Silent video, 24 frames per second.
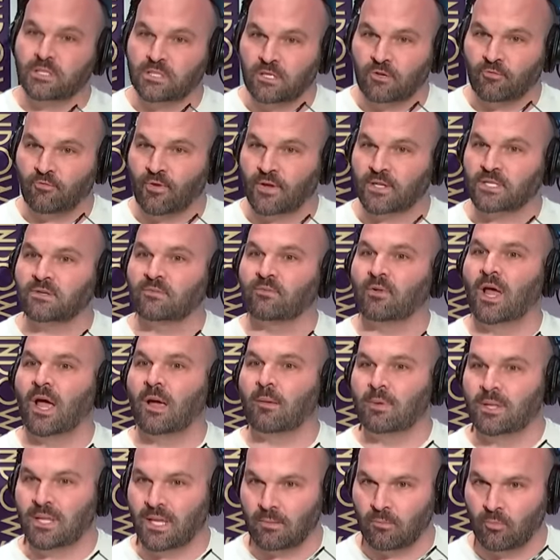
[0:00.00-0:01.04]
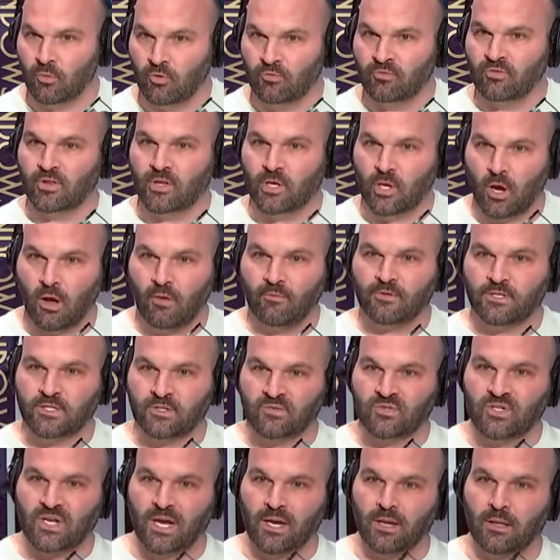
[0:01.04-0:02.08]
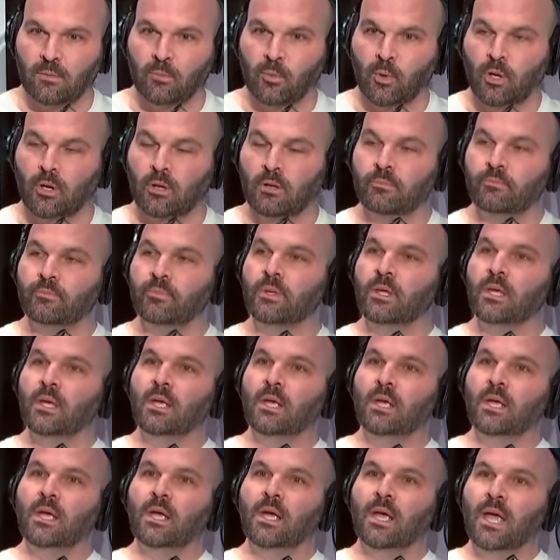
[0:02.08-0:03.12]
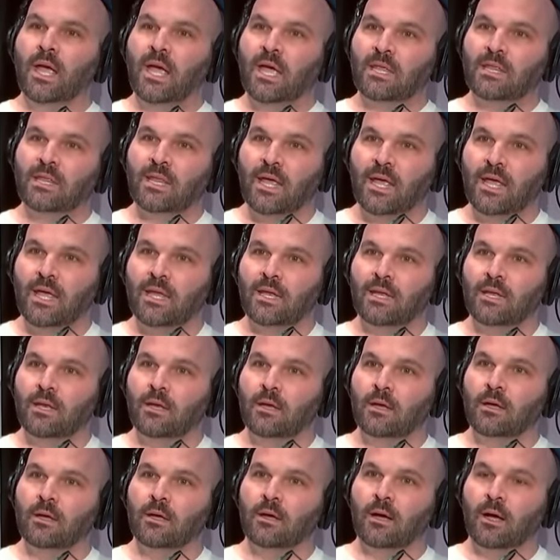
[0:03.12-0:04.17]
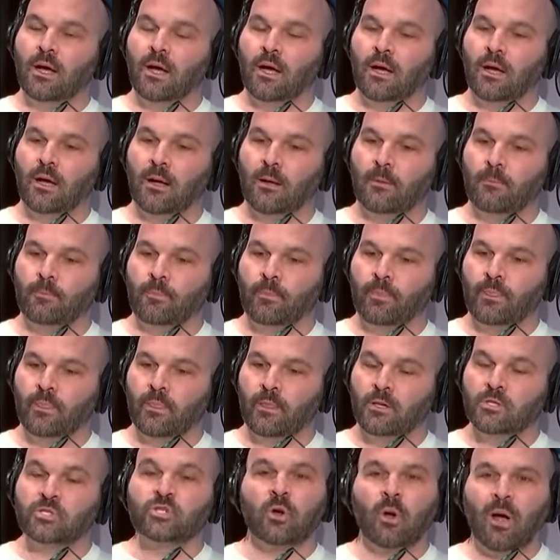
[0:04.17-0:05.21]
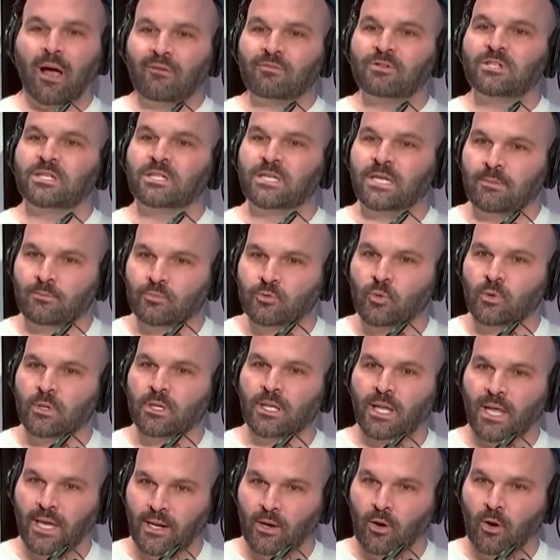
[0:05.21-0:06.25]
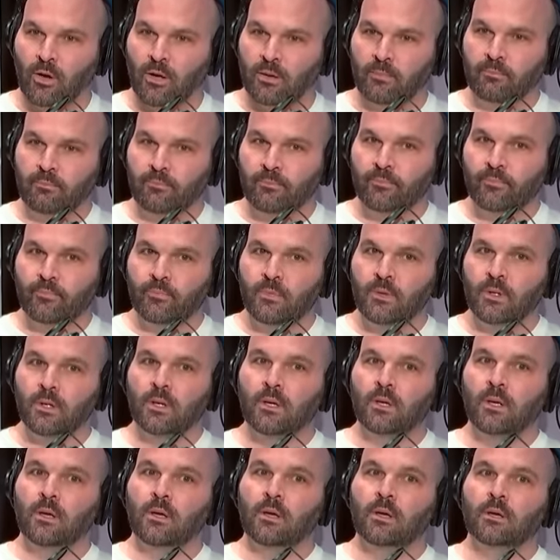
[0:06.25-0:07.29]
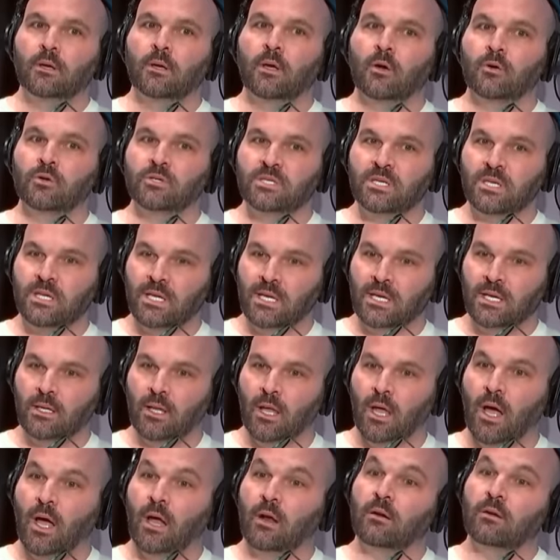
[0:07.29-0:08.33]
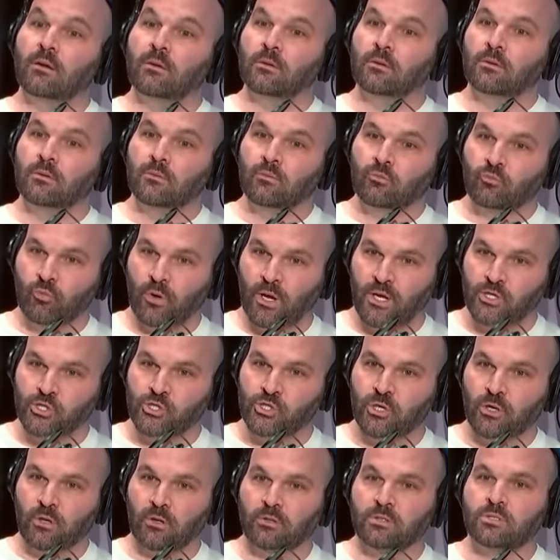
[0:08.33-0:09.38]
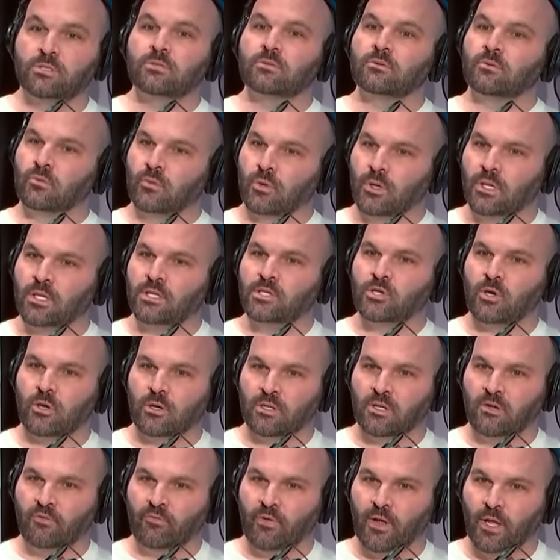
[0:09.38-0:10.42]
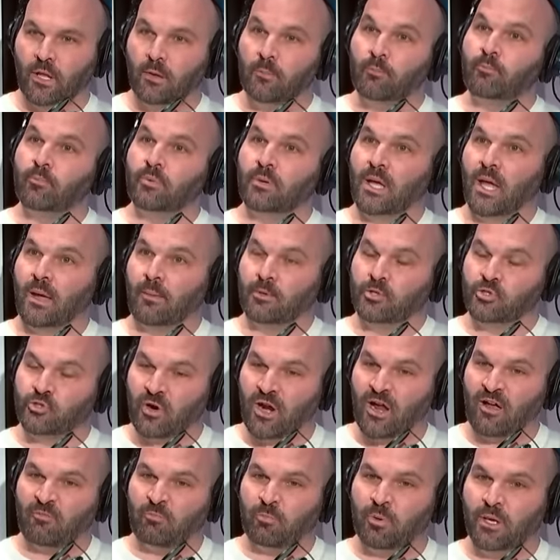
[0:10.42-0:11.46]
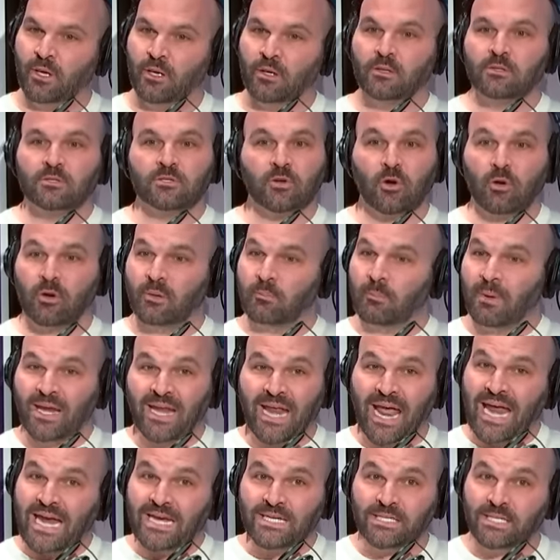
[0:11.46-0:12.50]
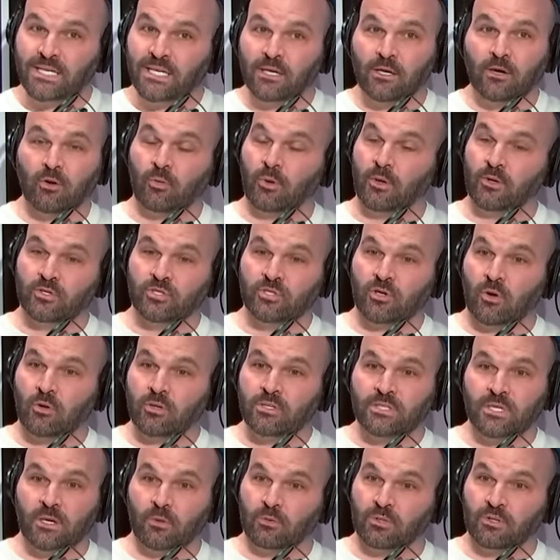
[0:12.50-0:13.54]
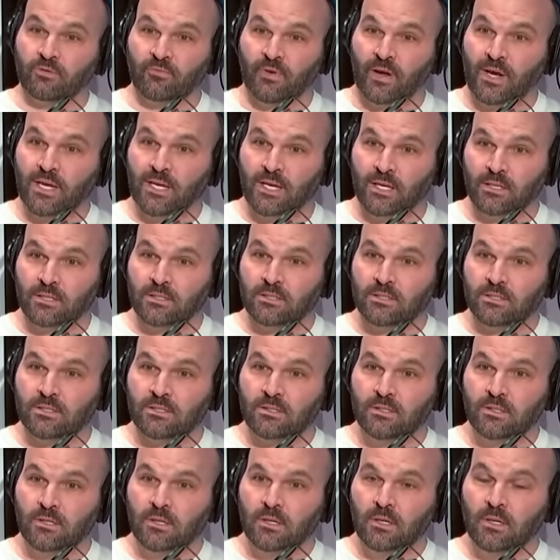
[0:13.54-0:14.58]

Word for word: as a defensive lineman, then moved to the offensive side of the ball. And then, so obviously teams were in late on him. Goes to Elon, red shirts, really started to develop, became a draft pick, made 18 career starts there with the Vikings.